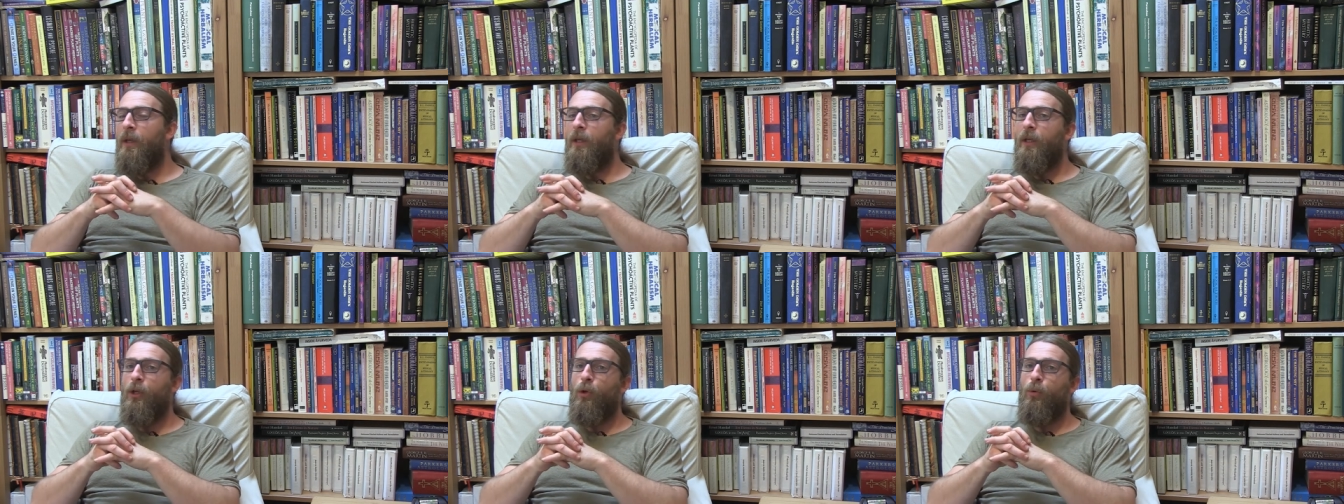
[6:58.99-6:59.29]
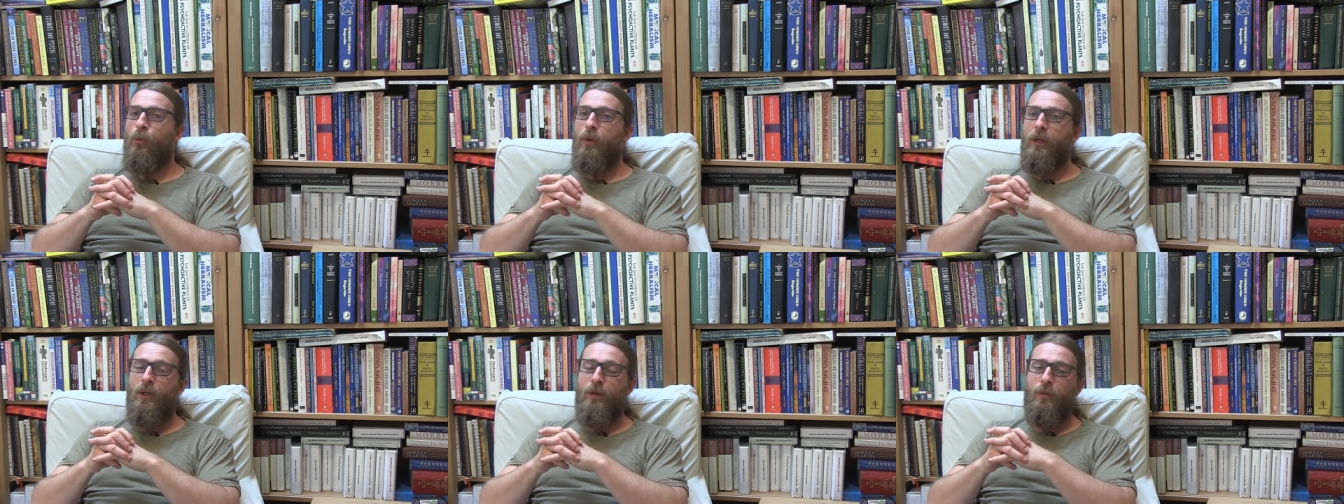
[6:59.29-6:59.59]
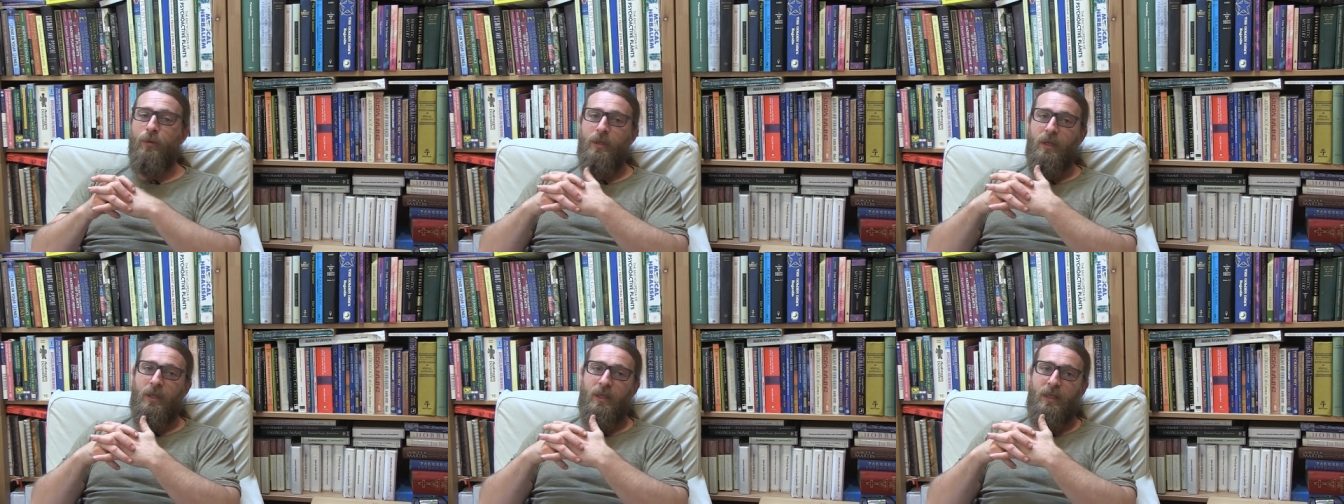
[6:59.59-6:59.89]
you would
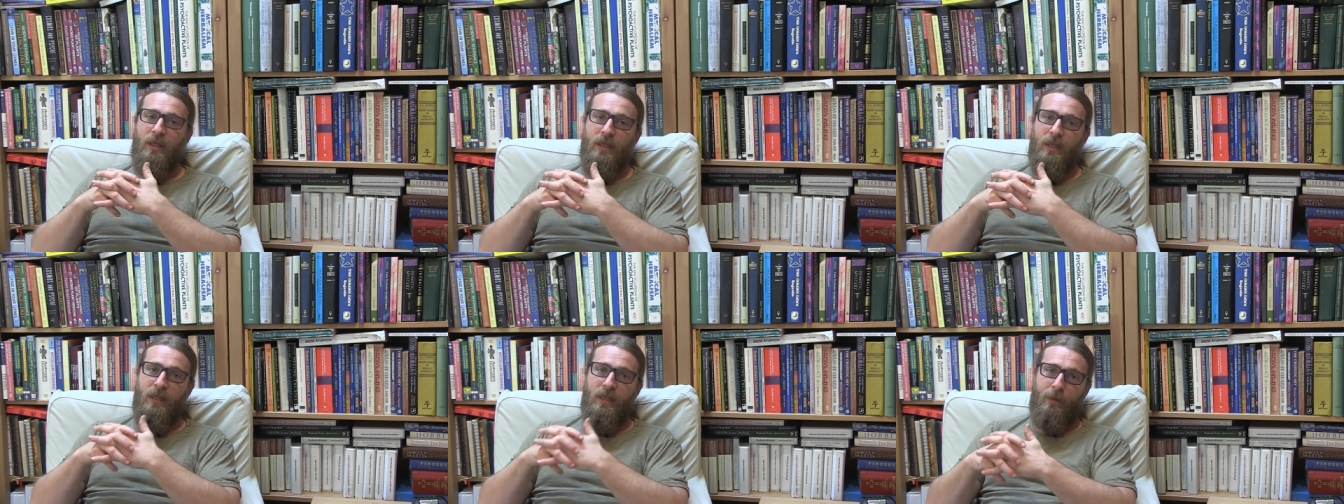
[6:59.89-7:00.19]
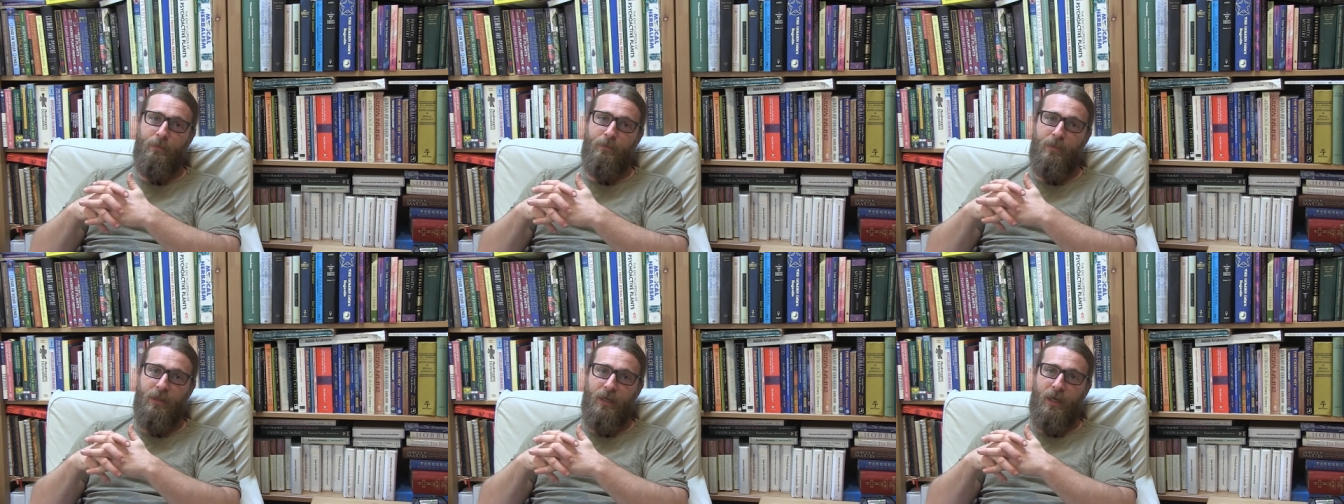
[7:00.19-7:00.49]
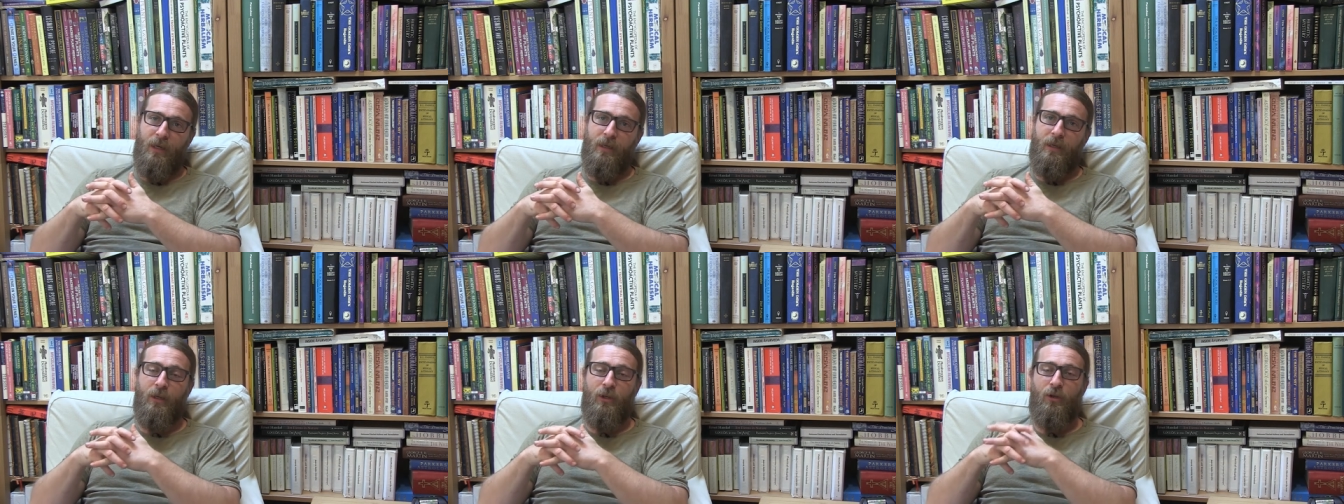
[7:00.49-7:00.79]
use a
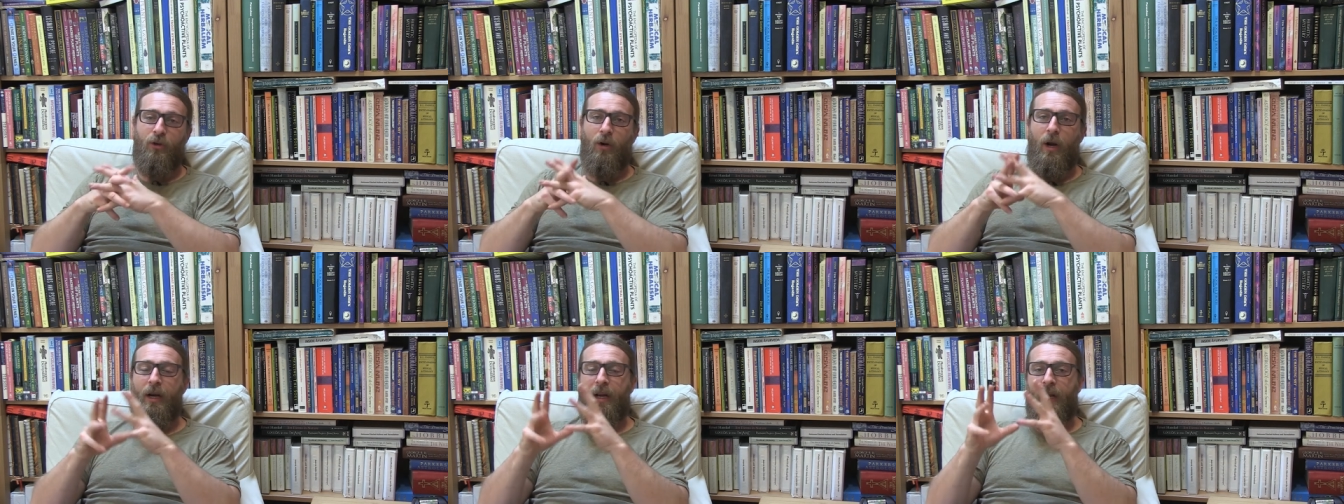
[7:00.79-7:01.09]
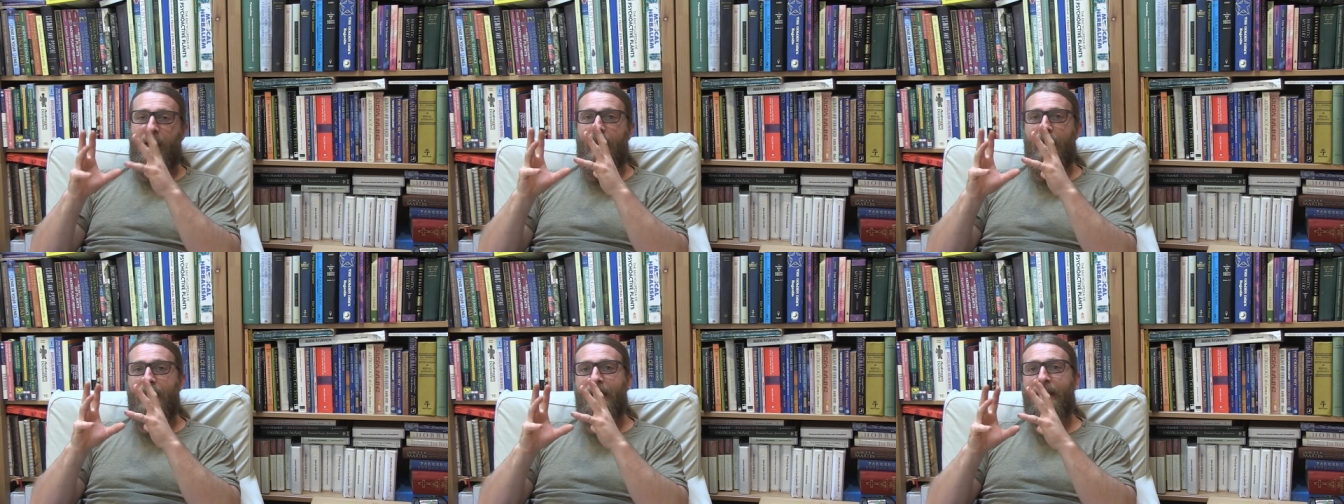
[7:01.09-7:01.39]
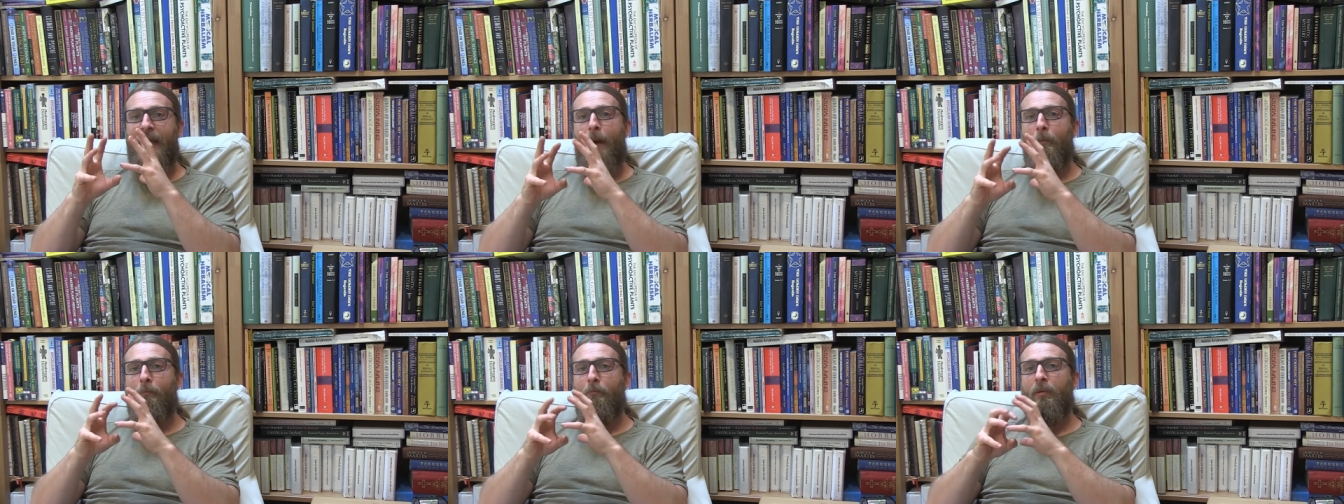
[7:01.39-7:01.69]
styptic to try to get
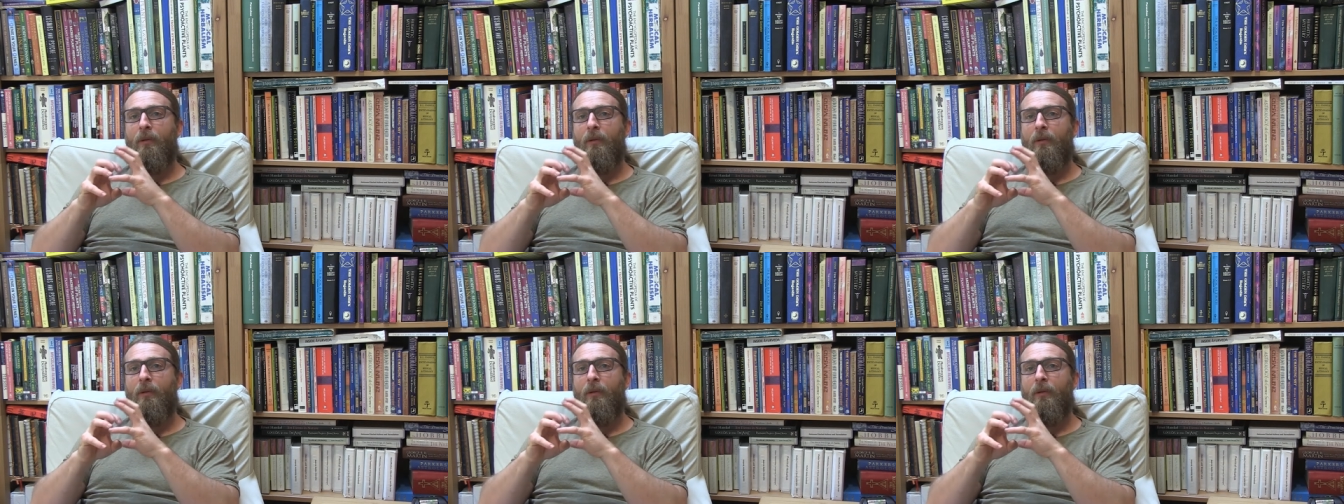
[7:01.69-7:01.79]
that